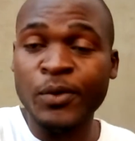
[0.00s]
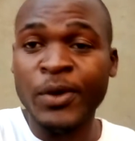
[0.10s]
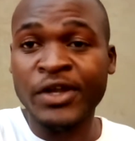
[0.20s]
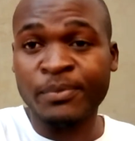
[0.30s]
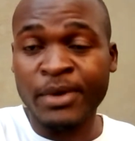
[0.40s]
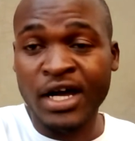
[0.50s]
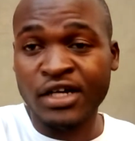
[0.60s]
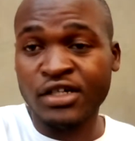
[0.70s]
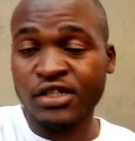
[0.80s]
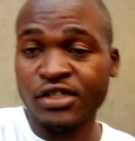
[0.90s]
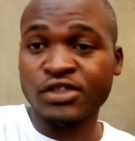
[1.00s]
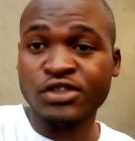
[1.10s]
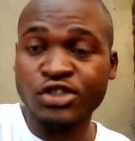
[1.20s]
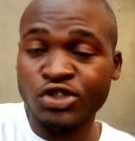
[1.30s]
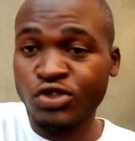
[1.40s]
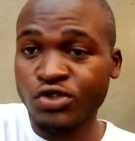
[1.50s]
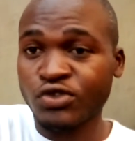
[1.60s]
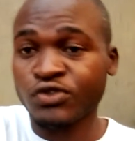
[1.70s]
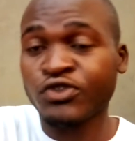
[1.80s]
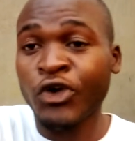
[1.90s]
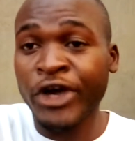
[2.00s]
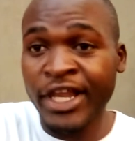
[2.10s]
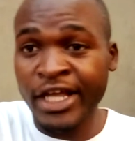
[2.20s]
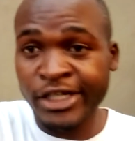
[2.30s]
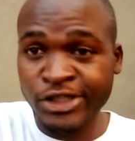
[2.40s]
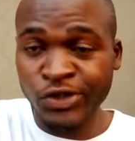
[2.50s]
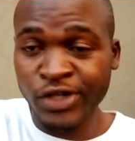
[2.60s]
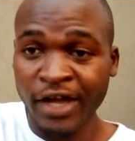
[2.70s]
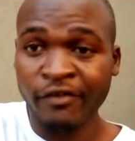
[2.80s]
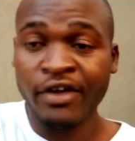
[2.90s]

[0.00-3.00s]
went back for election. I